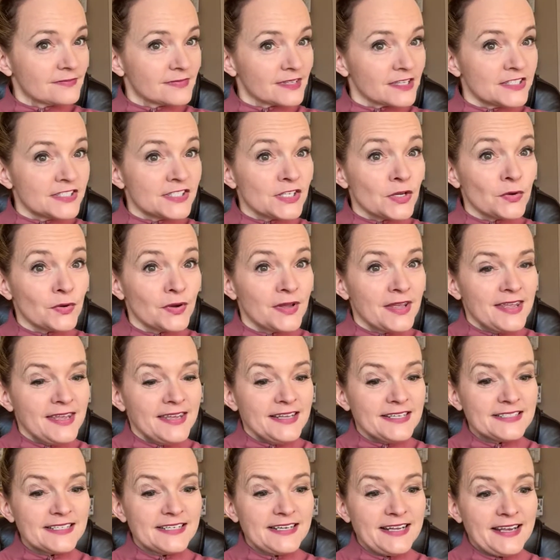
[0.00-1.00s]
So
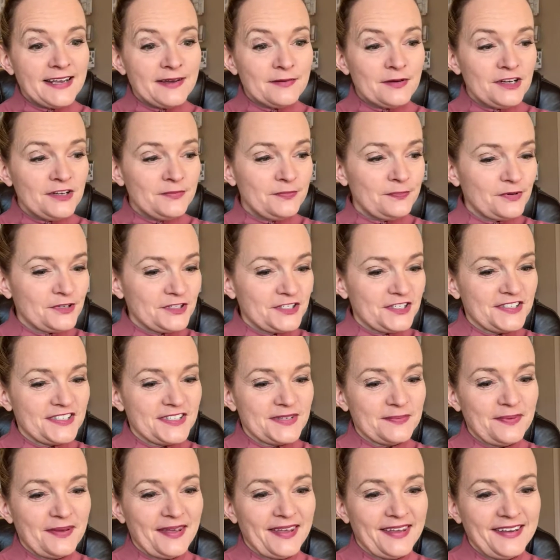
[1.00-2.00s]
today I'm going to
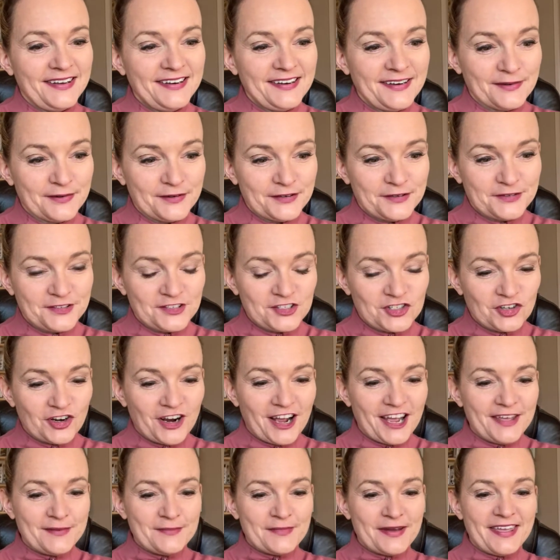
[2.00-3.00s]
participate. I'm going to
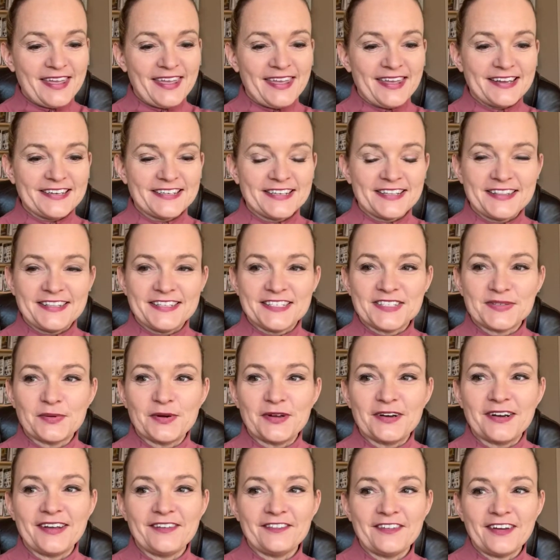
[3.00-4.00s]
try my hand at this
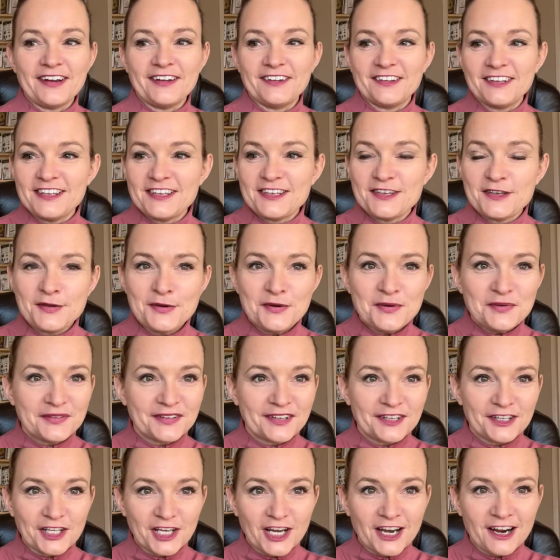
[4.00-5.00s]
one. I've got a cute
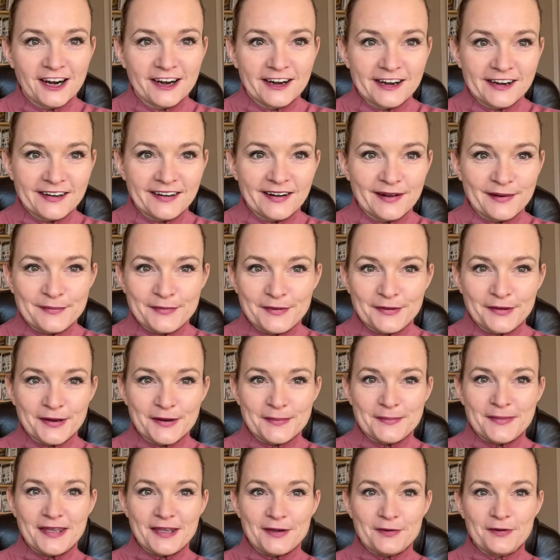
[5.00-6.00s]
little card I'm going to
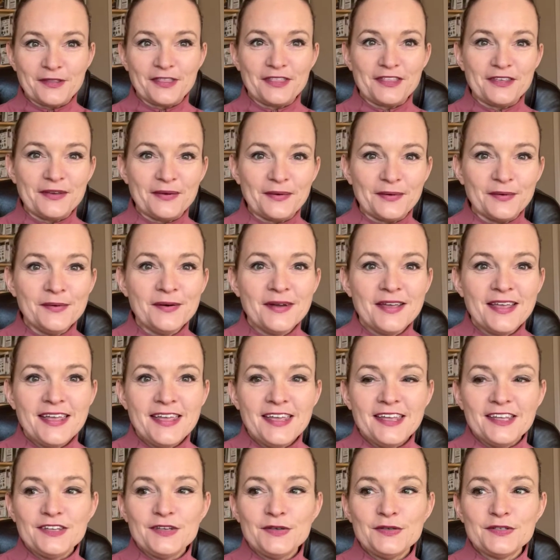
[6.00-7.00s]
make with you
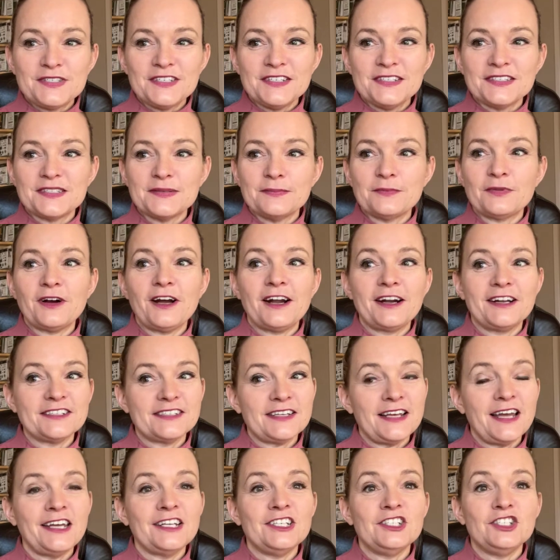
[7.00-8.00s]
using some products
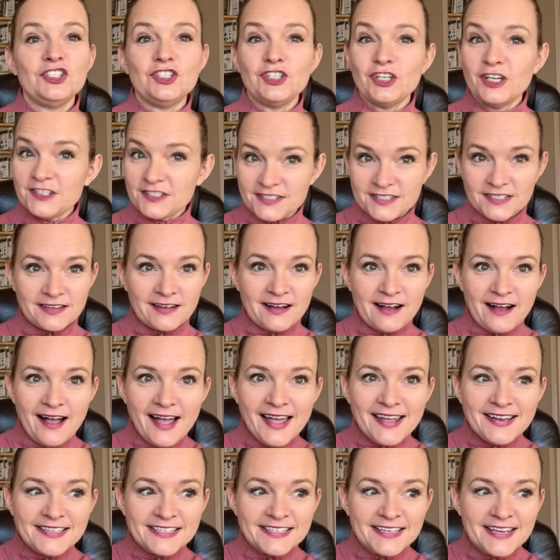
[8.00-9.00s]
I just
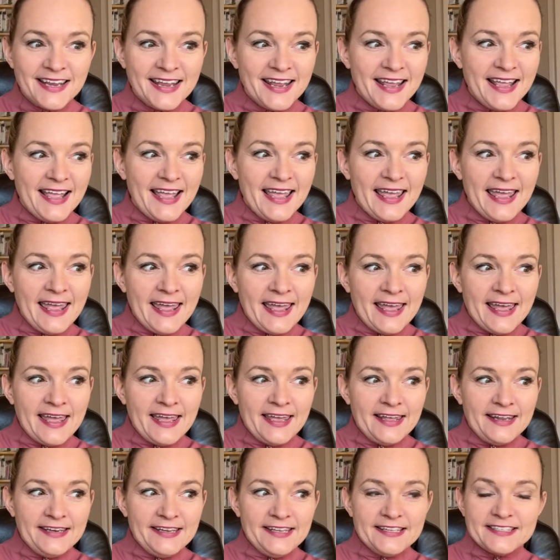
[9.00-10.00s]
got.
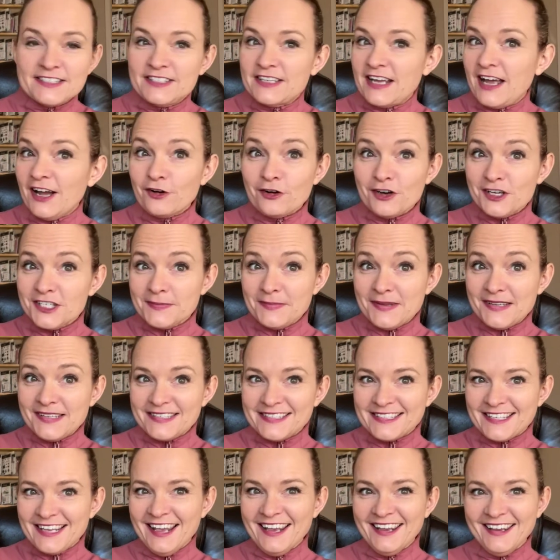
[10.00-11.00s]
And it's not
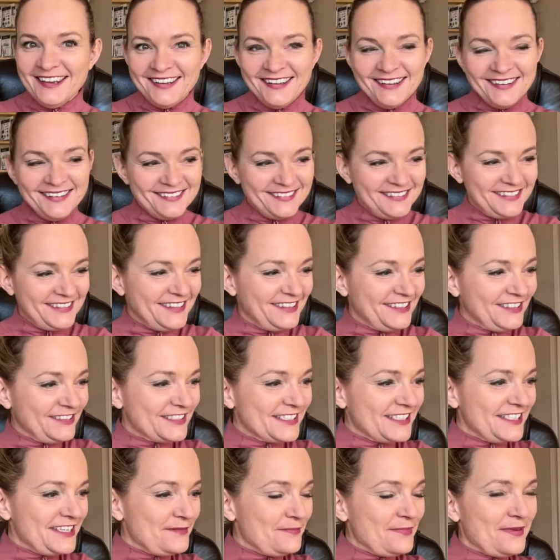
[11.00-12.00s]
Christmas. A little
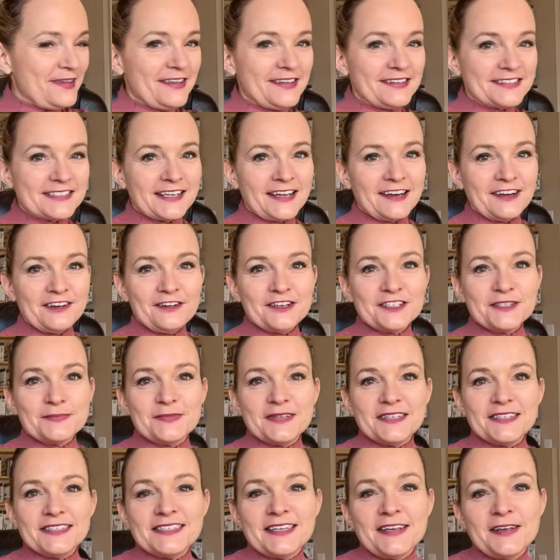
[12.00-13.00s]
sneak peek. It's not
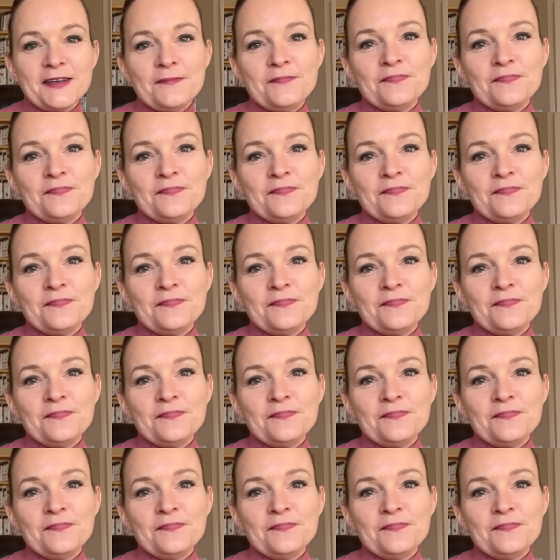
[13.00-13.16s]
Christmas.